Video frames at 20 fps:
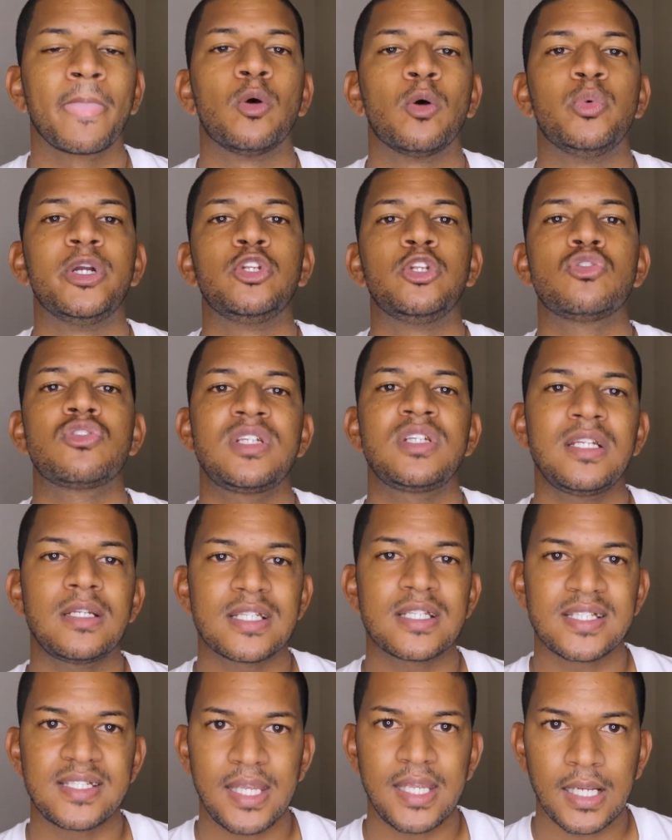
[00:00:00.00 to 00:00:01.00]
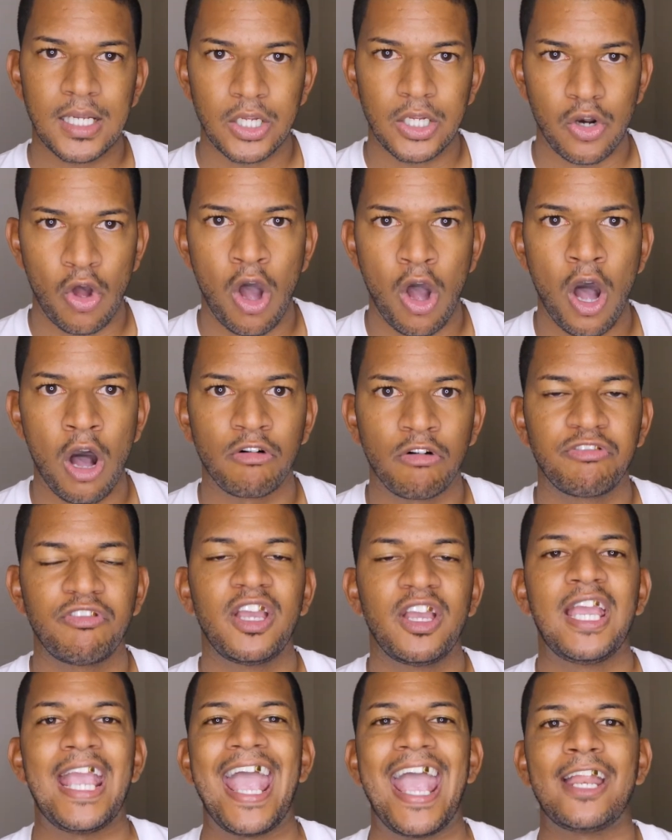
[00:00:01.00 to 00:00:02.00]
When you see the second half
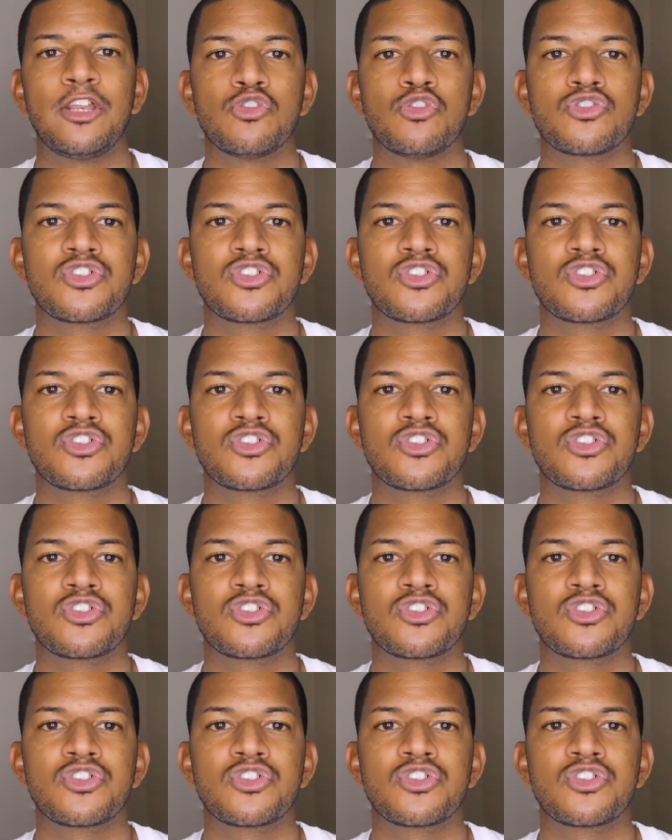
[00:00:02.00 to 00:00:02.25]
and you